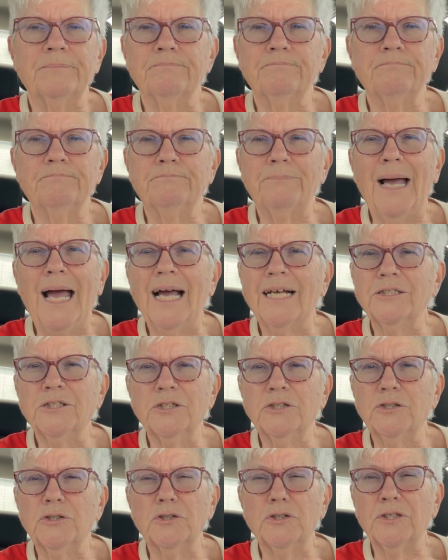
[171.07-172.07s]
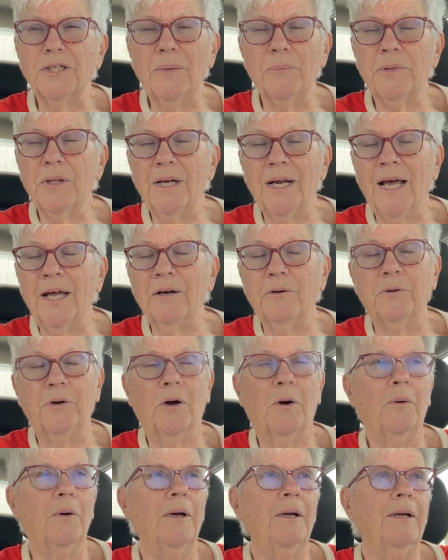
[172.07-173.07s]
boxes or something. I don't
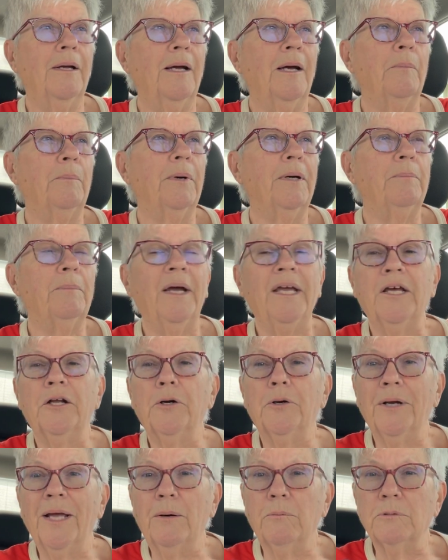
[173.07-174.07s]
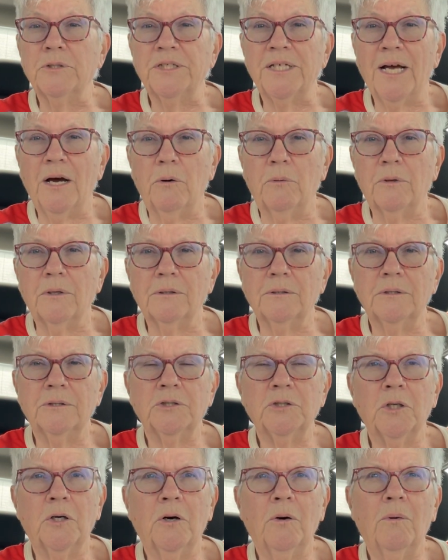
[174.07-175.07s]
know. But my internet was out,
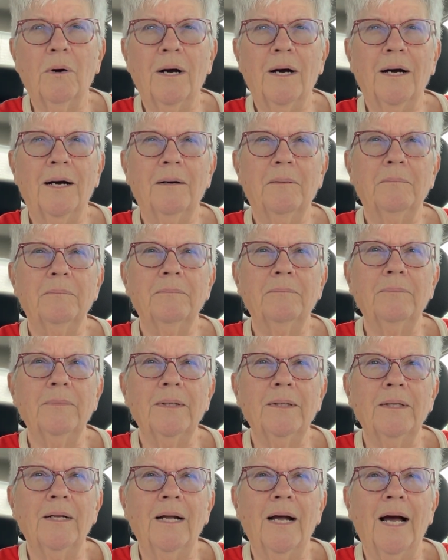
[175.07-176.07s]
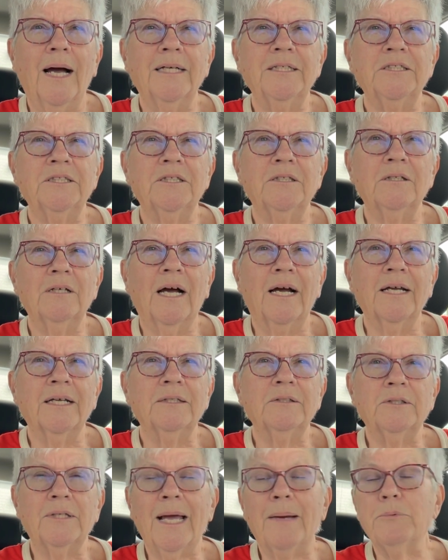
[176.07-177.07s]
so I
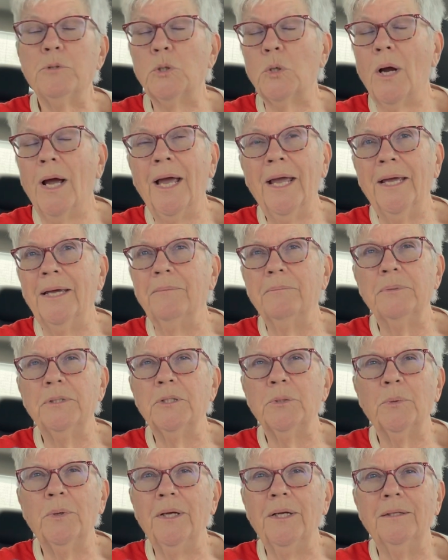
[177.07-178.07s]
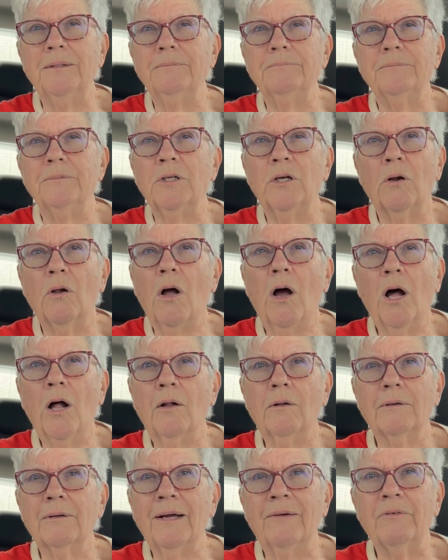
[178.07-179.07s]
kept trying between, you know,
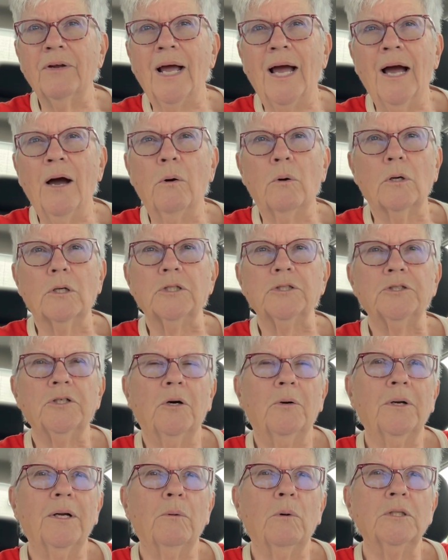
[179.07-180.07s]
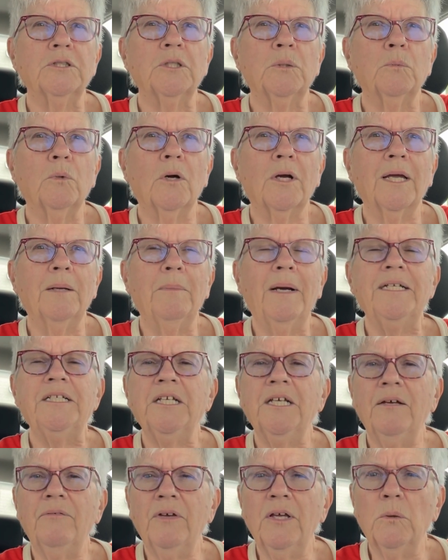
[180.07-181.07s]
all every hour or so, and it wasn't working. My
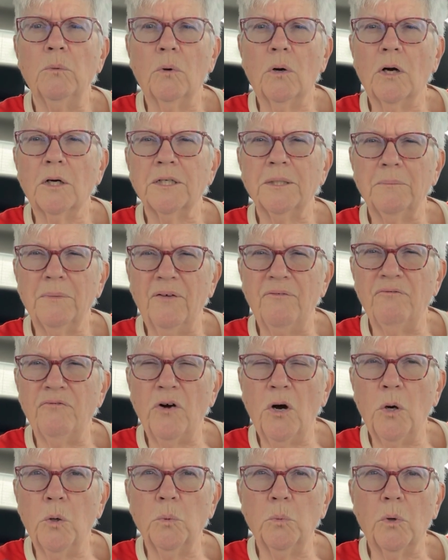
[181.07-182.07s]
TV worked and my phone